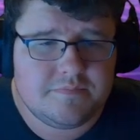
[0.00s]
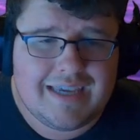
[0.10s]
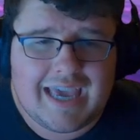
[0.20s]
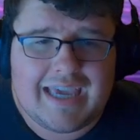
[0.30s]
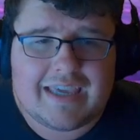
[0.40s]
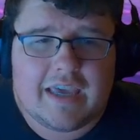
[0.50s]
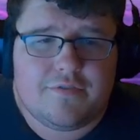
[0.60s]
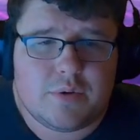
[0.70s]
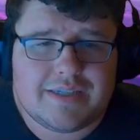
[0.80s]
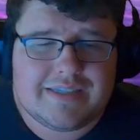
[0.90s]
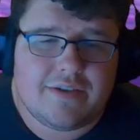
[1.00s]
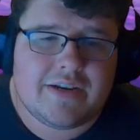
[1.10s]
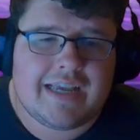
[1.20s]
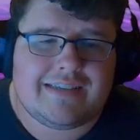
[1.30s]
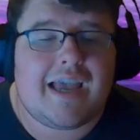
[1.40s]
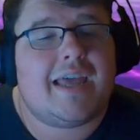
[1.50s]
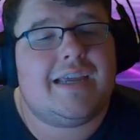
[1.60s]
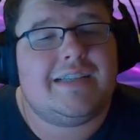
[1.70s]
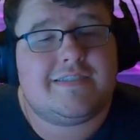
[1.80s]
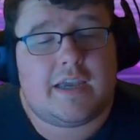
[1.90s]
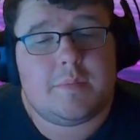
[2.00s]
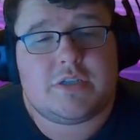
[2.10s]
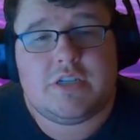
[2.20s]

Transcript: The AK-47 has had its damage